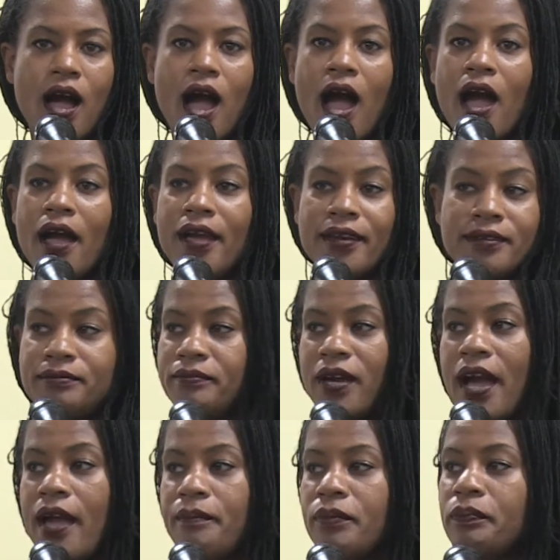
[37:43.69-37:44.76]

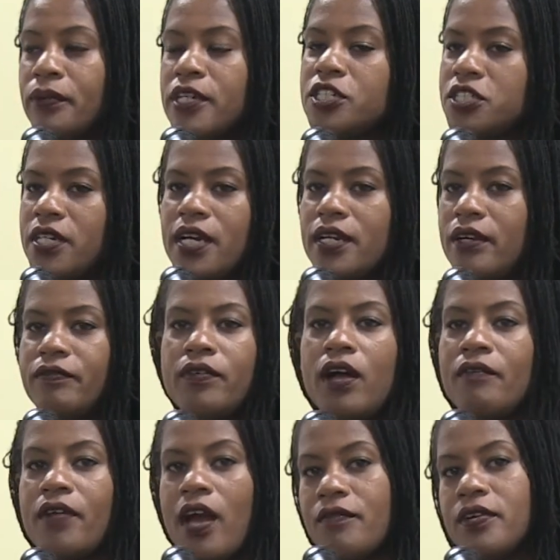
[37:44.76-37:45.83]
I appreciate
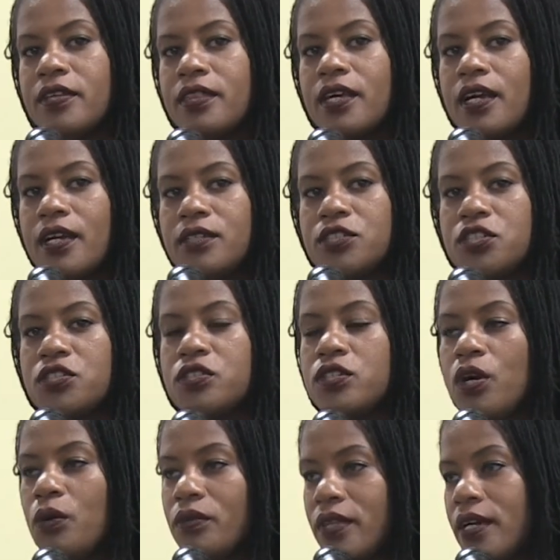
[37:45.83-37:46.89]
of everything, and just
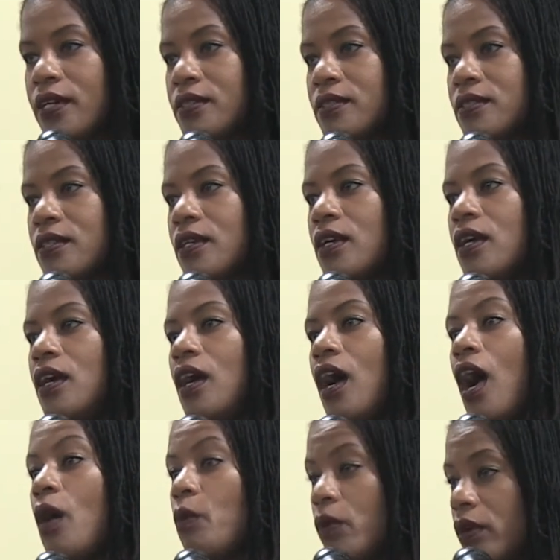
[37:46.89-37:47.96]
know this,
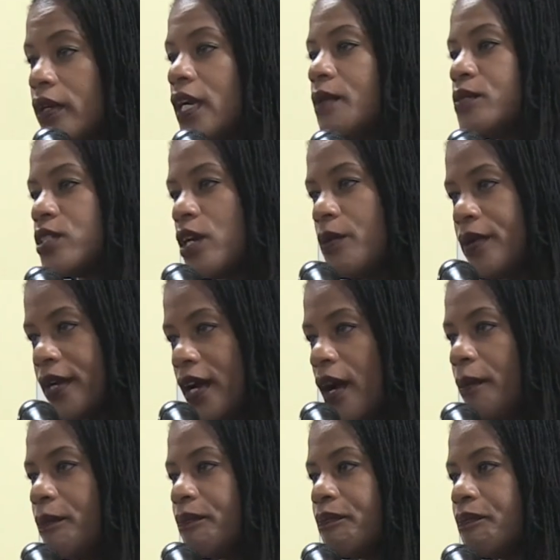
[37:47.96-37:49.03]
I will keep showing
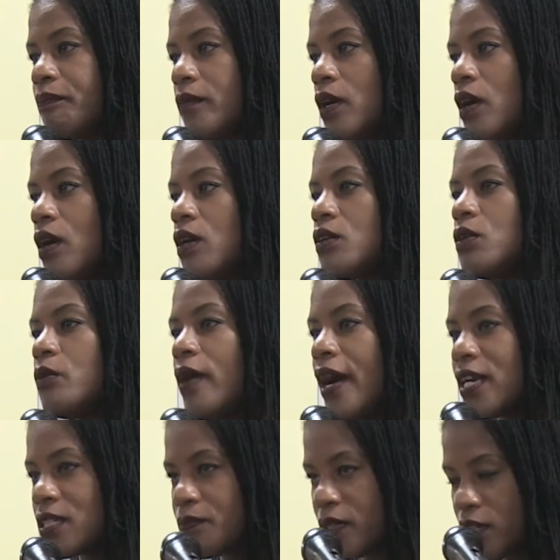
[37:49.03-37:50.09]
up. You
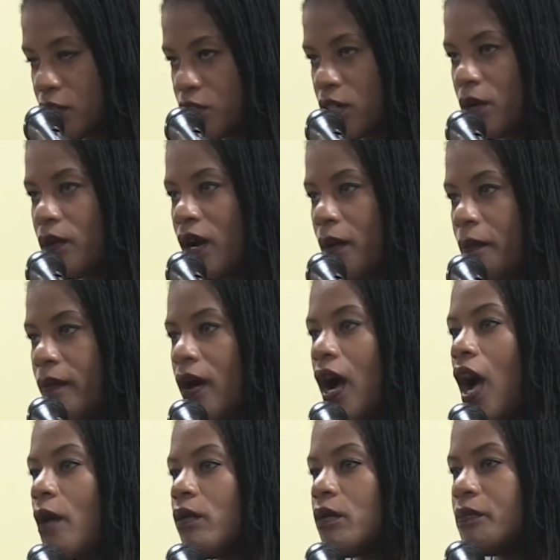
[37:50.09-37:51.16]
ask me to show up,
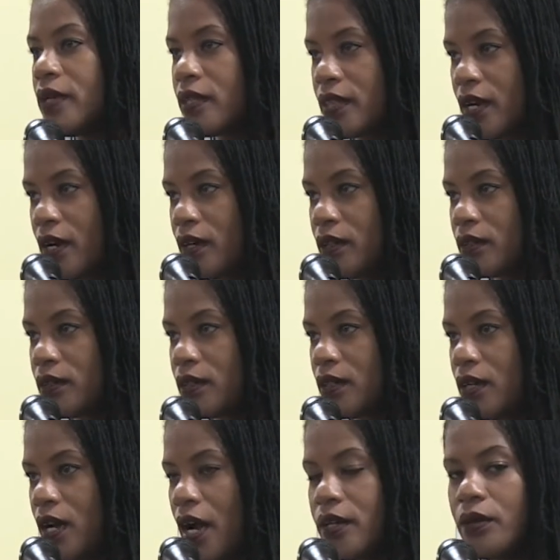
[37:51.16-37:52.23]
I will be there.
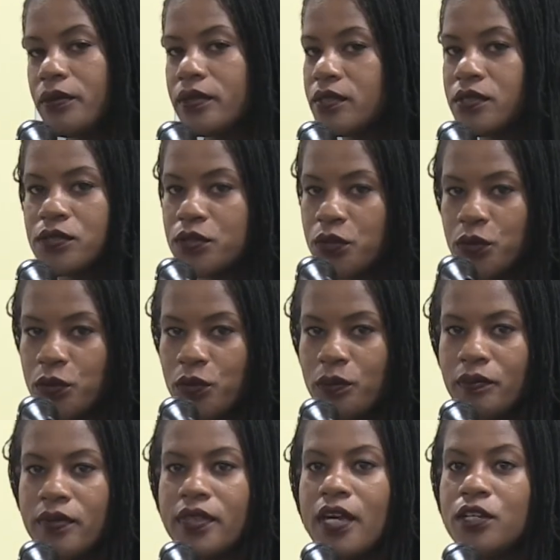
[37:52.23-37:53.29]
I don't
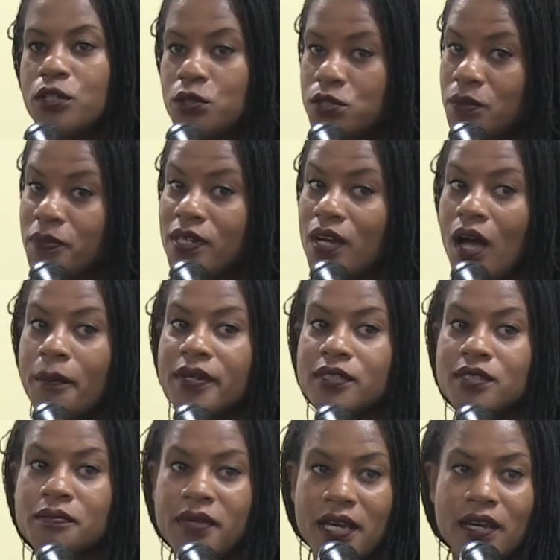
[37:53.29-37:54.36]
assume that you should be coming
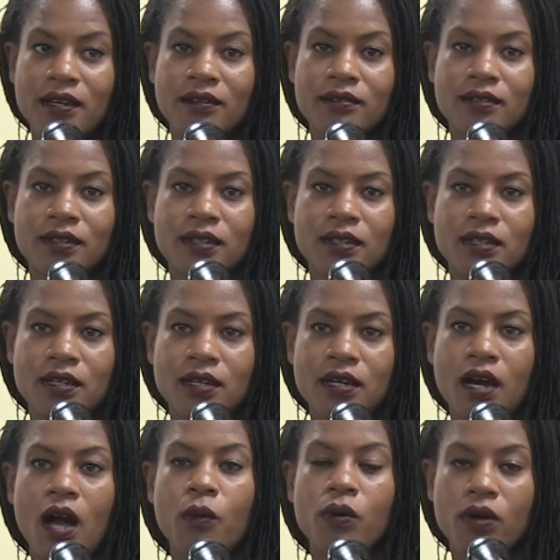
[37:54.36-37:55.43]
to me.
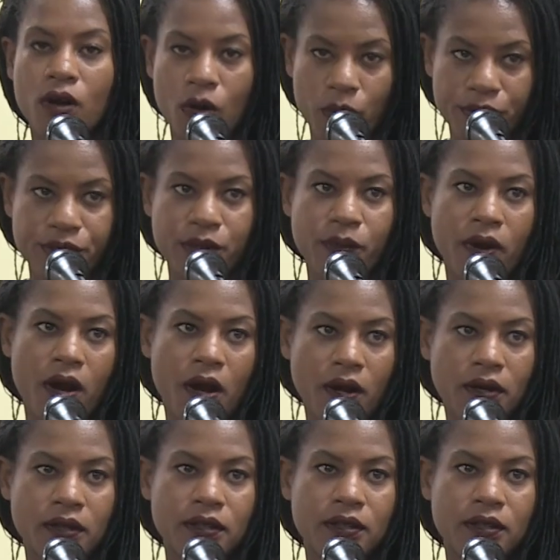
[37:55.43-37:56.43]
I will go where you are.